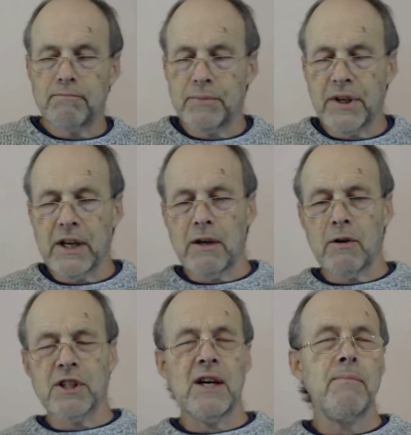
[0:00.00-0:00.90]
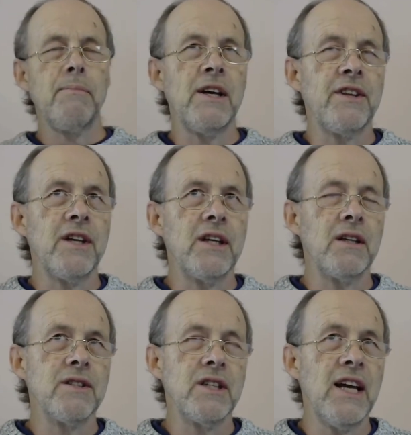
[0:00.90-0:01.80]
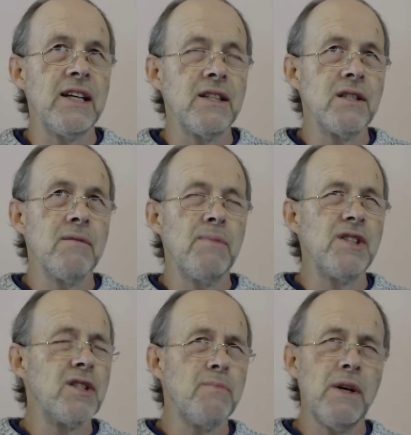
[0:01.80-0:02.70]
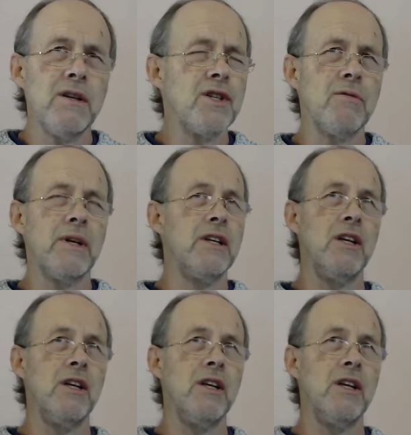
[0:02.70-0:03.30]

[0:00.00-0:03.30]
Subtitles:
pretty knocked up by things, yes, but spiritually,